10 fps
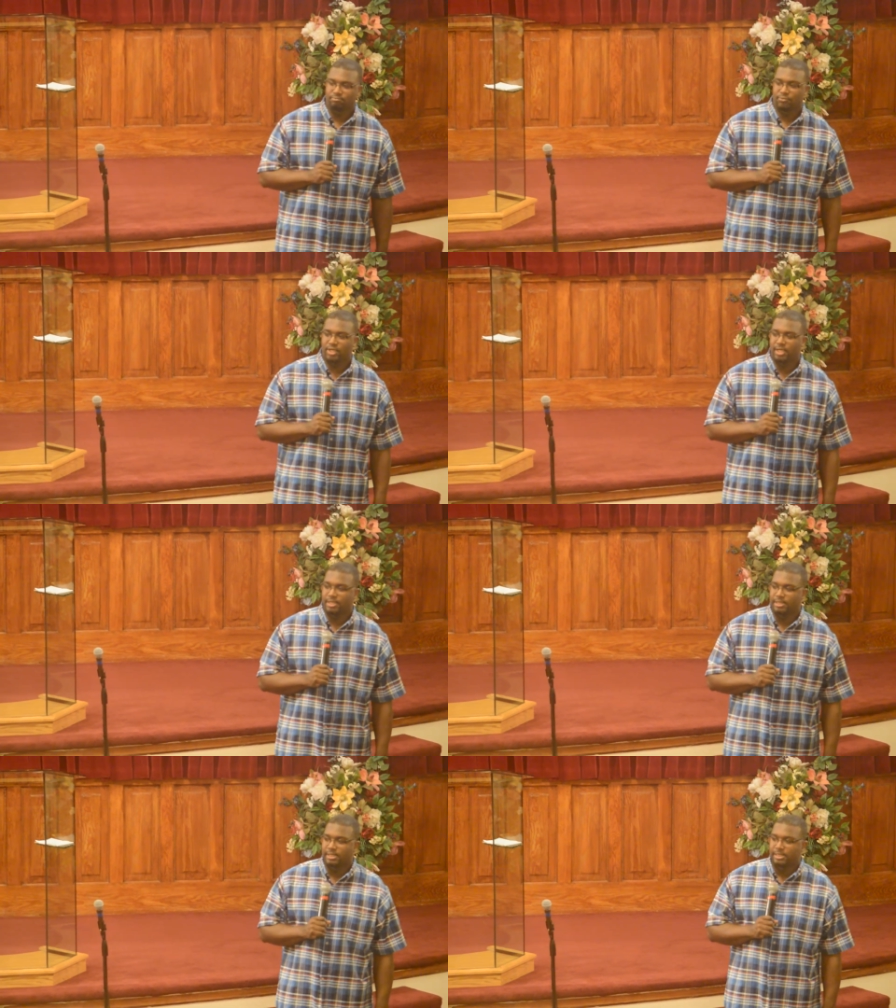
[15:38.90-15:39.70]
right?
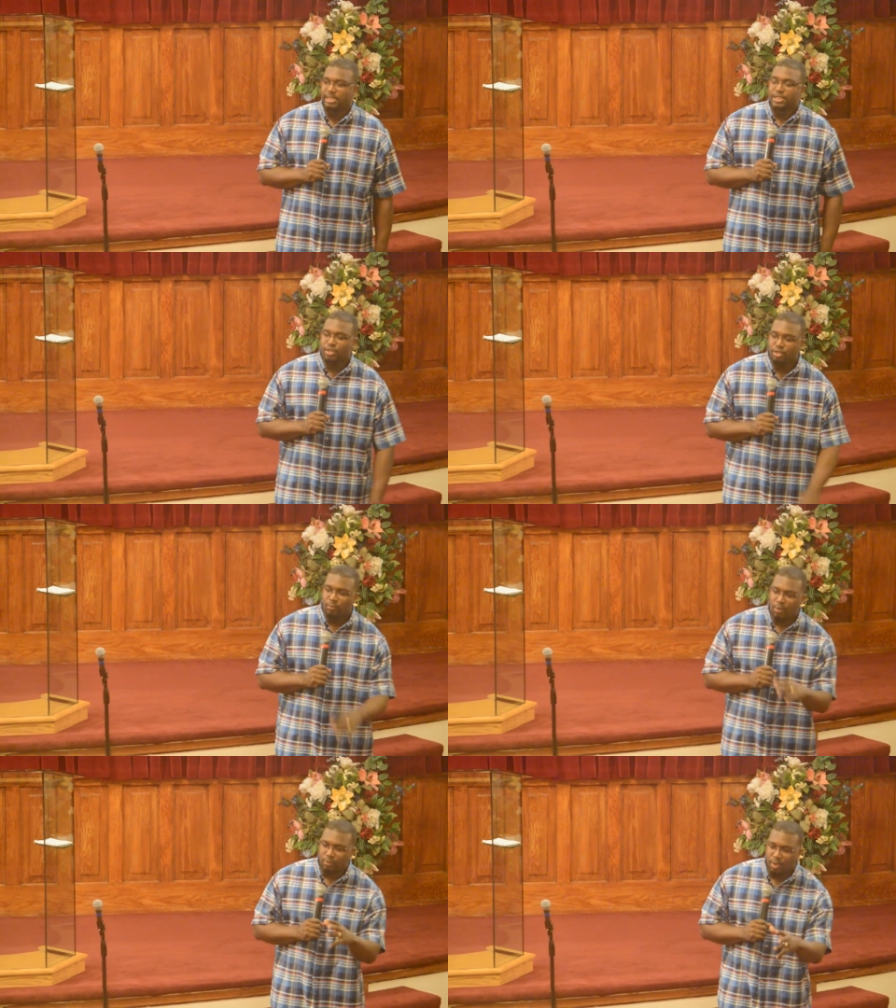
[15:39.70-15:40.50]
So you
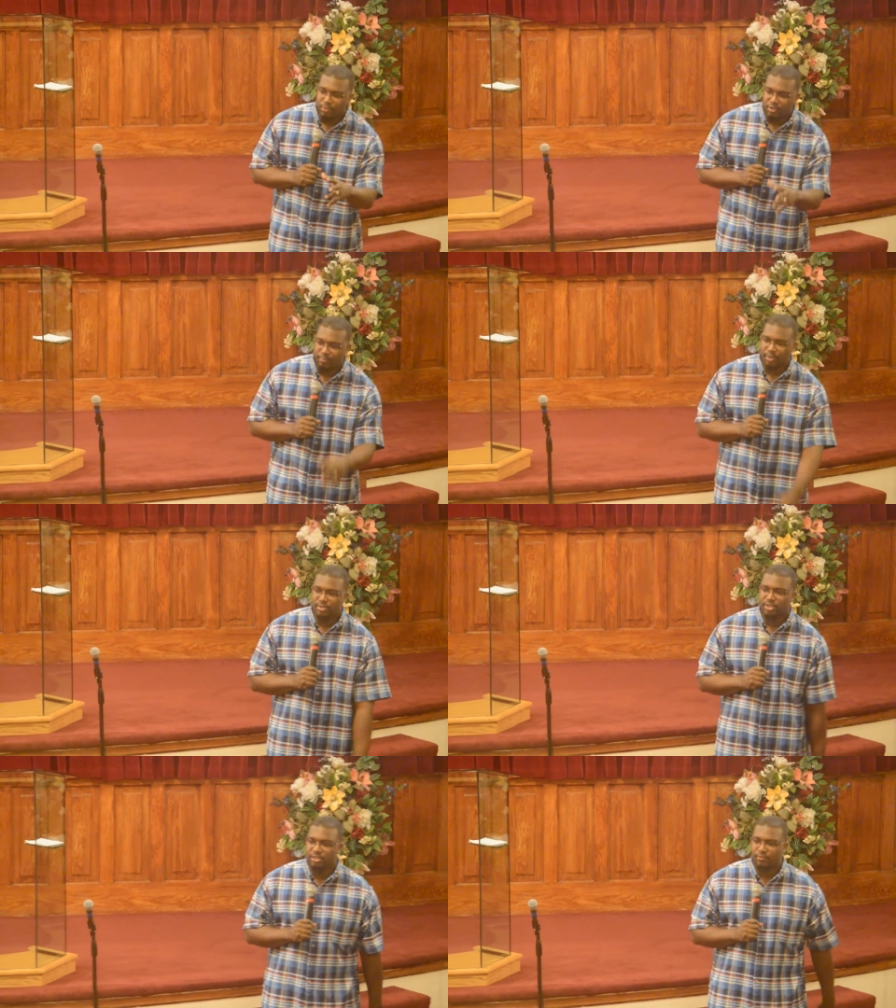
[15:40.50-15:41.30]
won't go to the
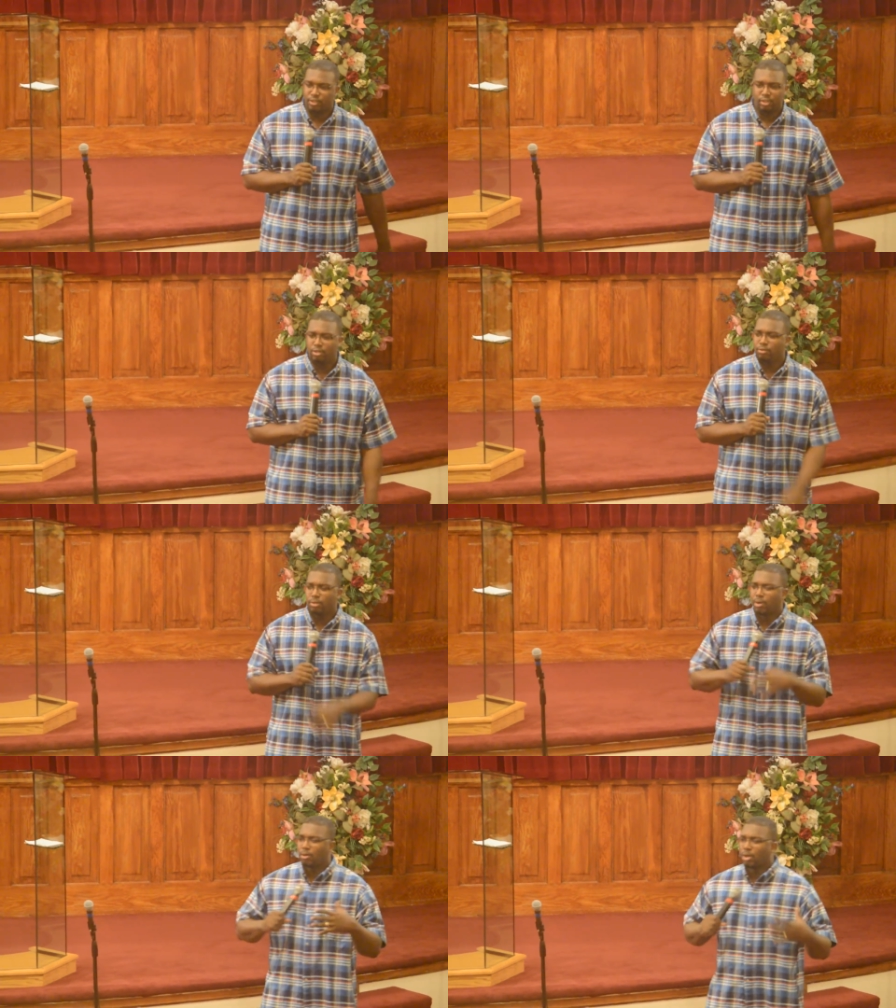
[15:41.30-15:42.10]
person, you, you, you
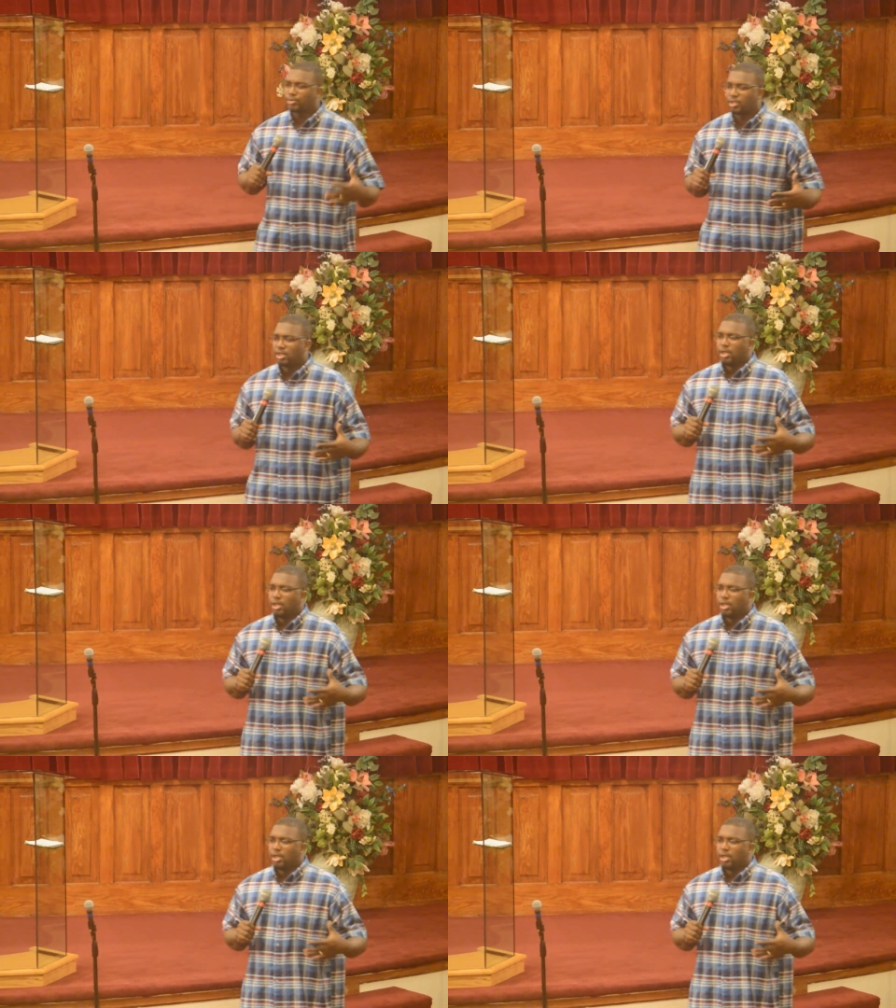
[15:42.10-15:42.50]
won't go to